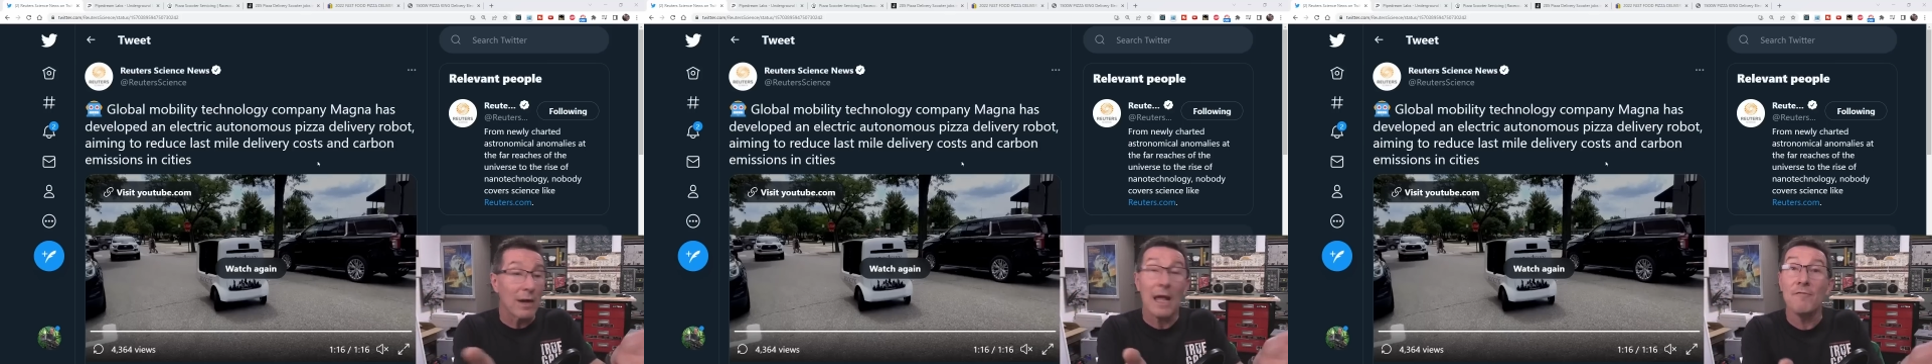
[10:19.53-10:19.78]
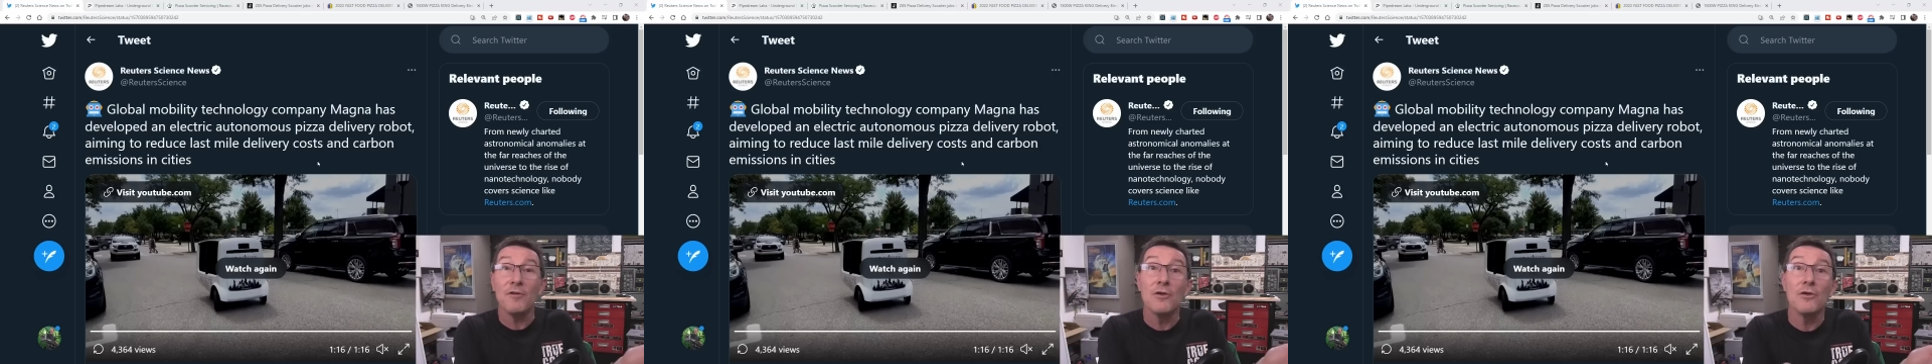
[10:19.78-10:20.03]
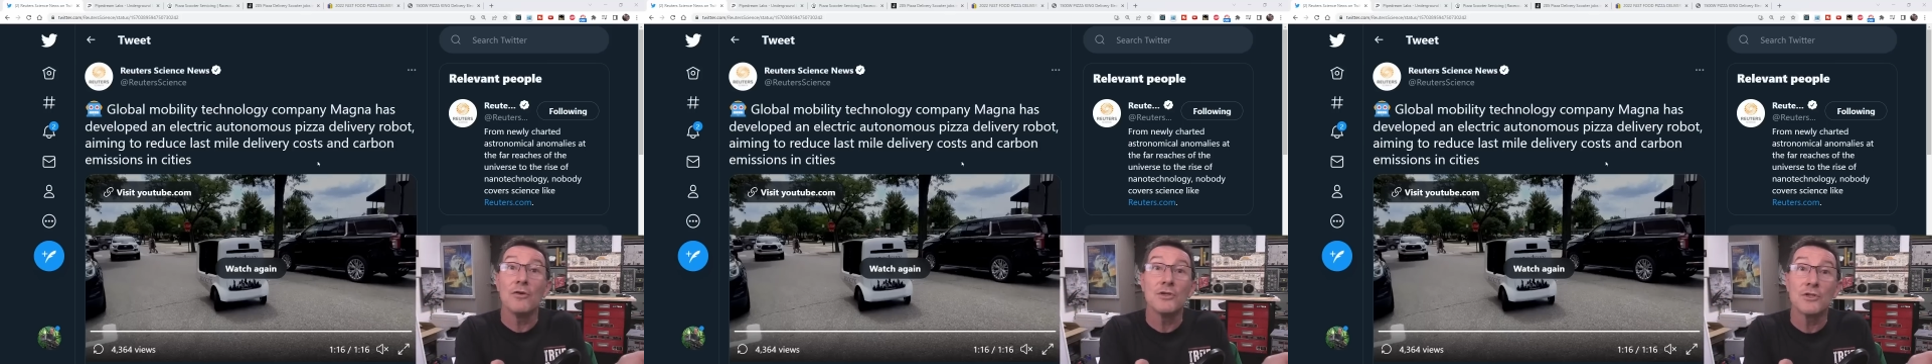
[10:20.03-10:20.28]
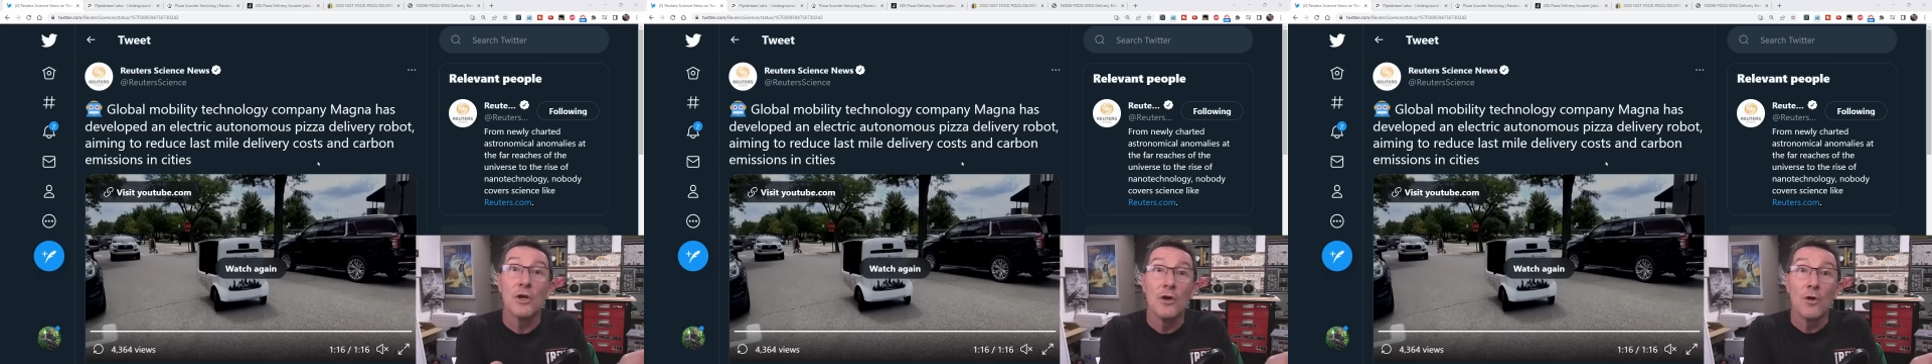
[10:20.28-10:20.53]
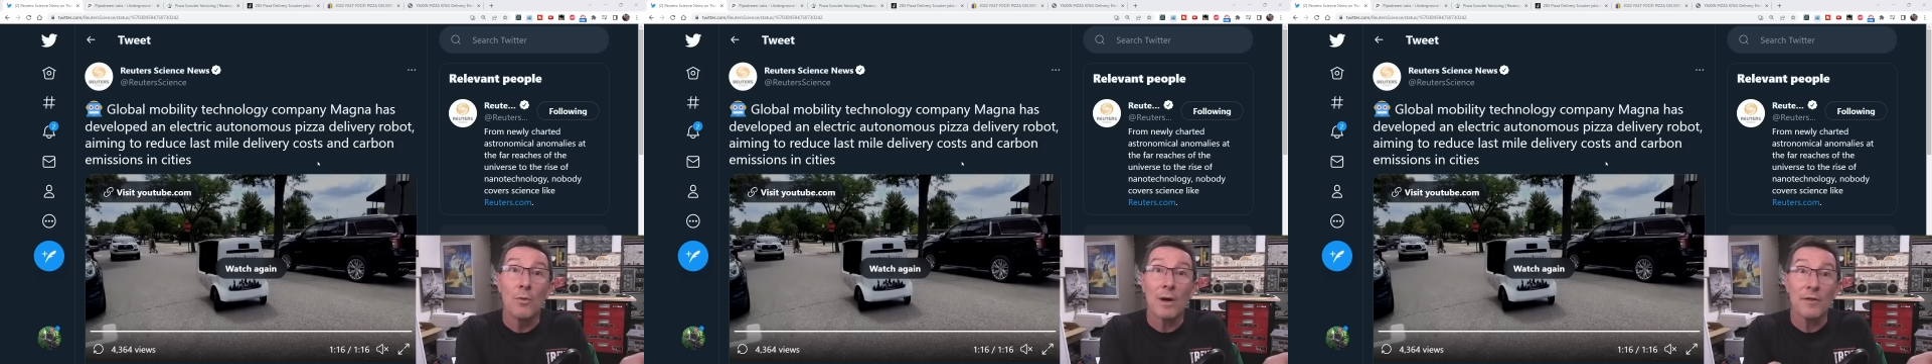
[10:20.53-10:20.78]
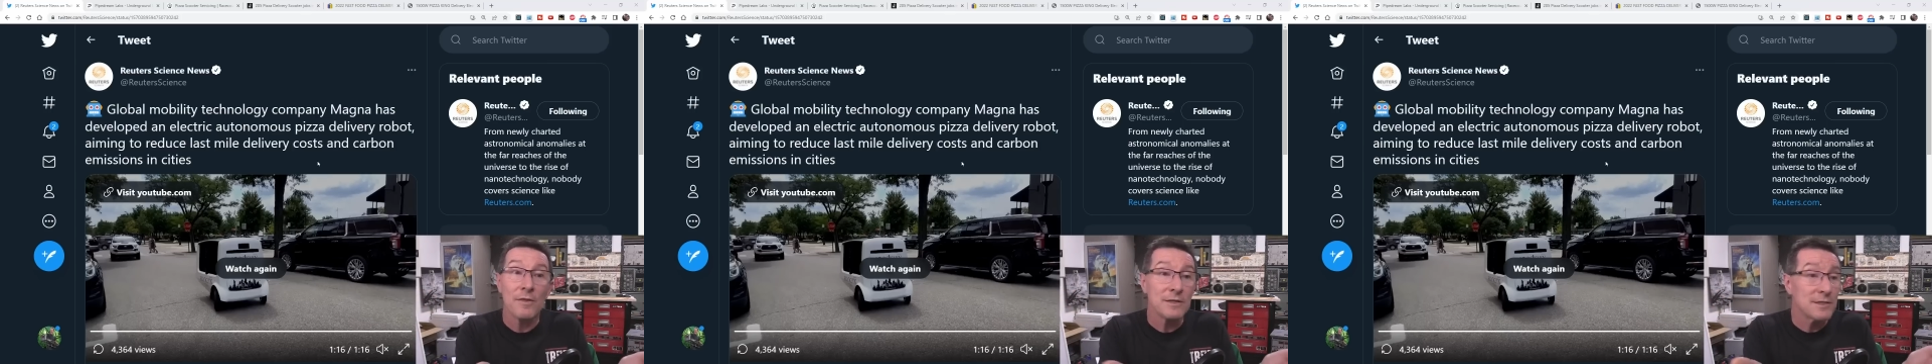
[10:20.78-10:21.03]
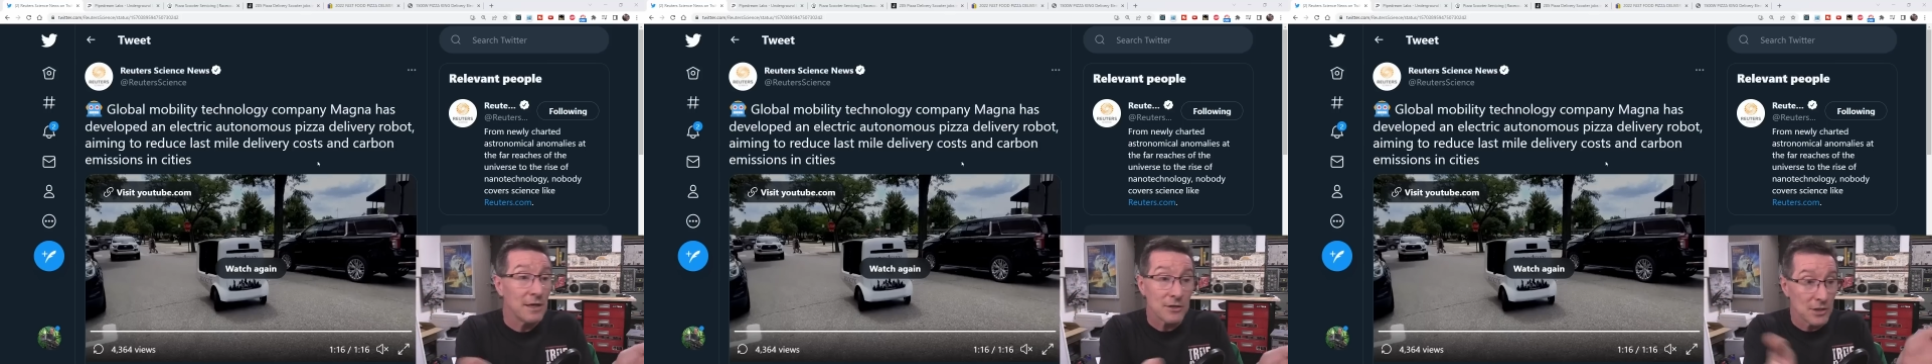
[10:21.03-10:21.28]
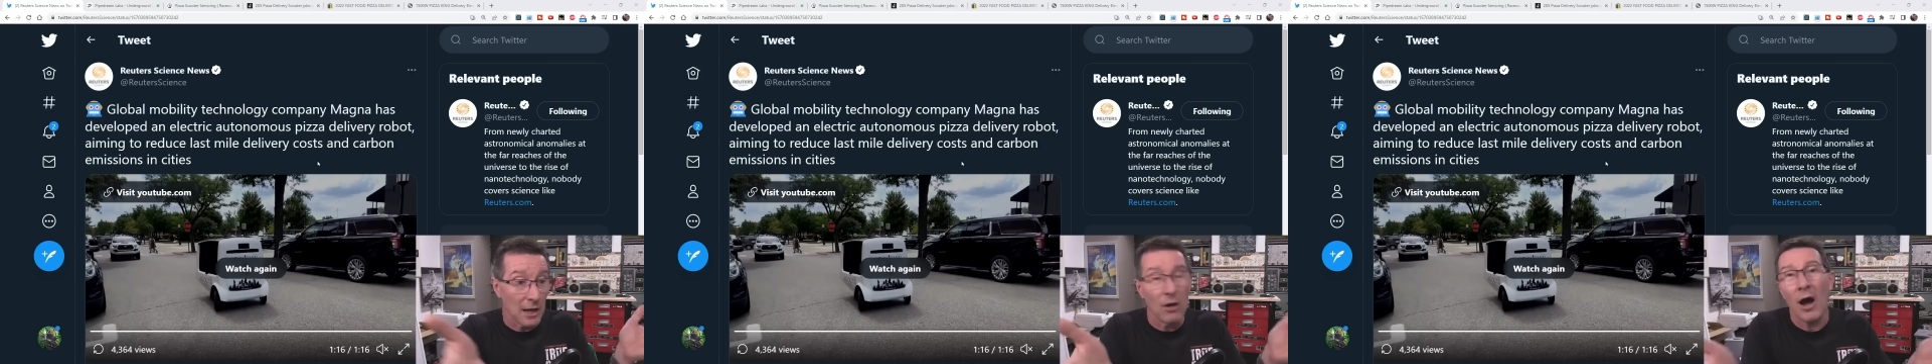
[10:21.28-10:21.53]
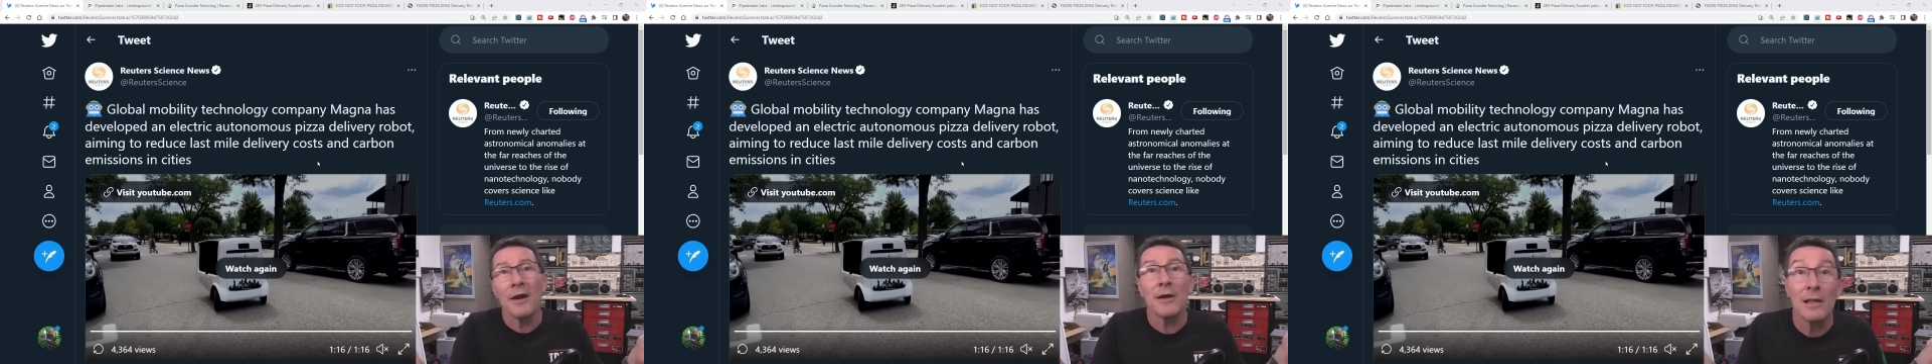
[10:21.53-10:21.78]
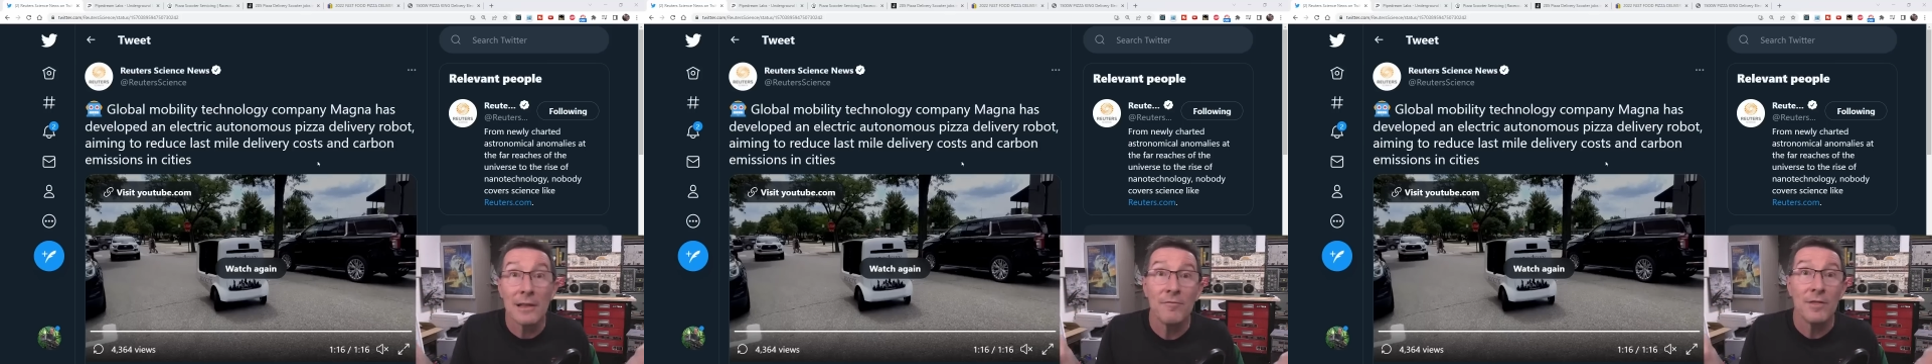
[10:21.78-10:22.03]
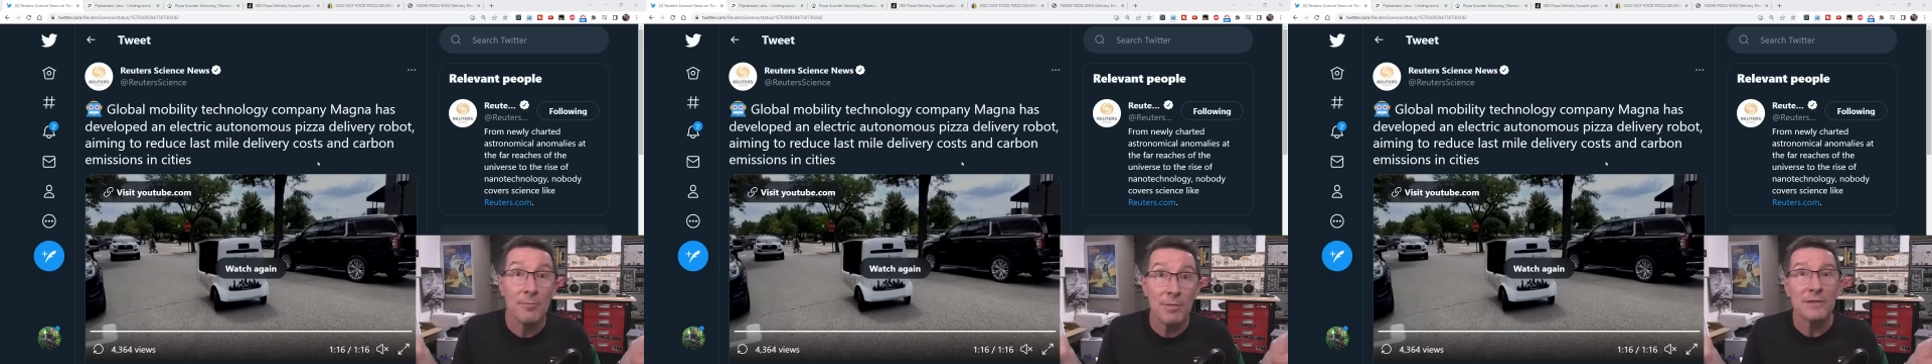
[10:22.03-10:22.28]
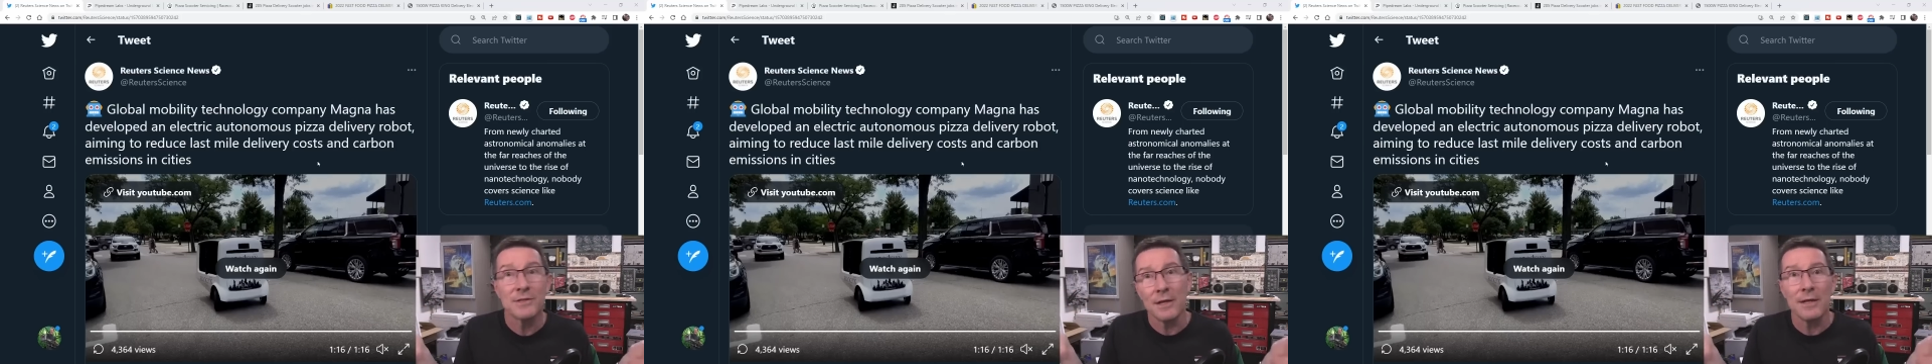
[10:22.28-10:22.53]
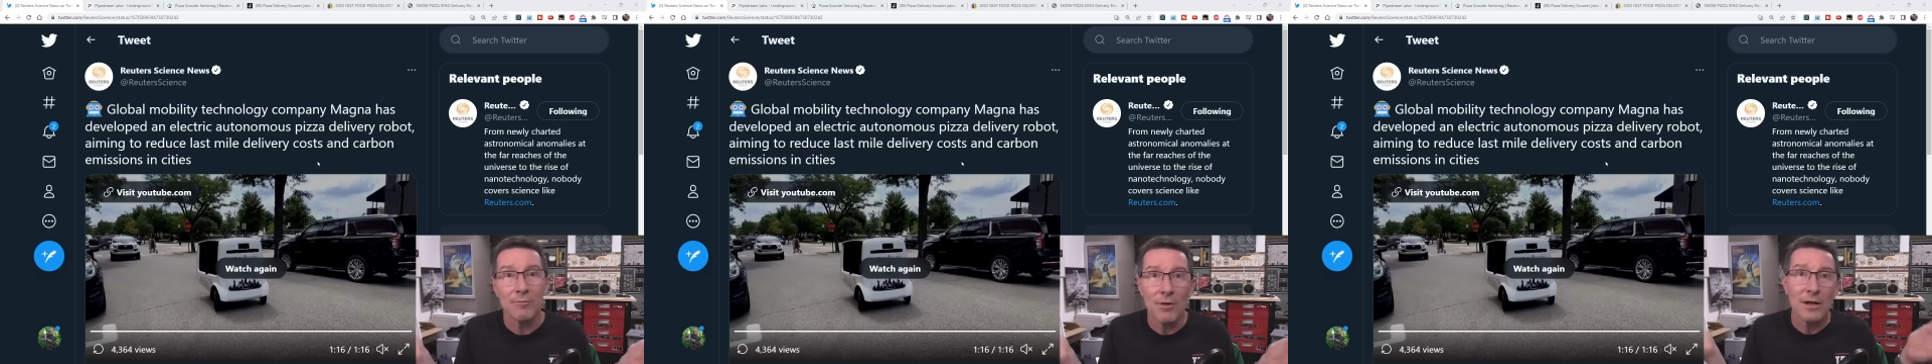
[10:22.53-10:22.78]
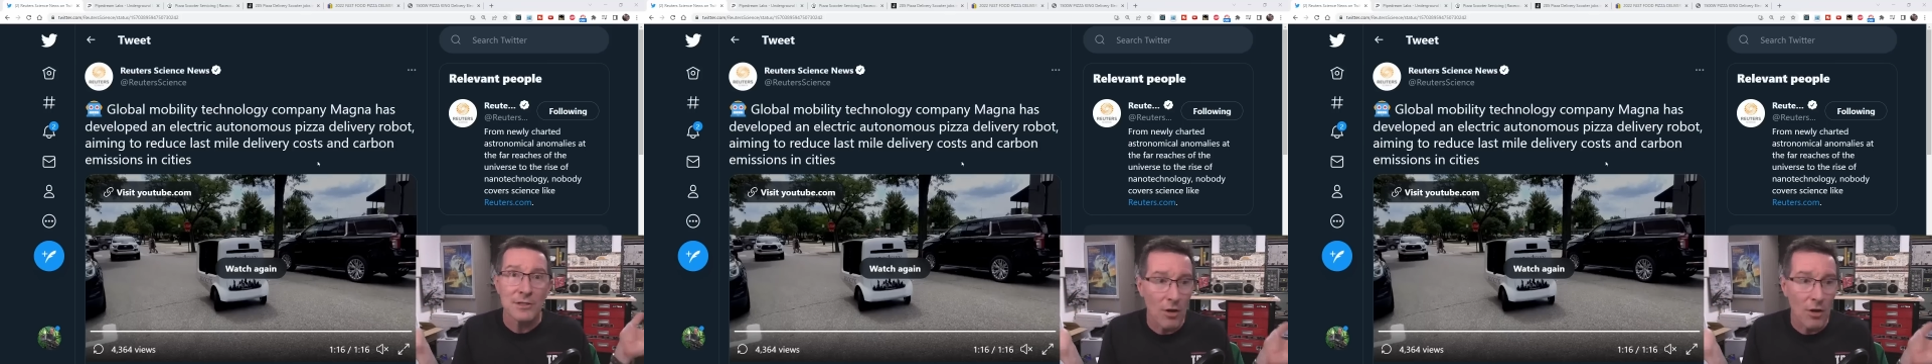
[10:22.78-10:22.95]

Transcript: Have you used one of these things? You know, I don't live in the big city, right?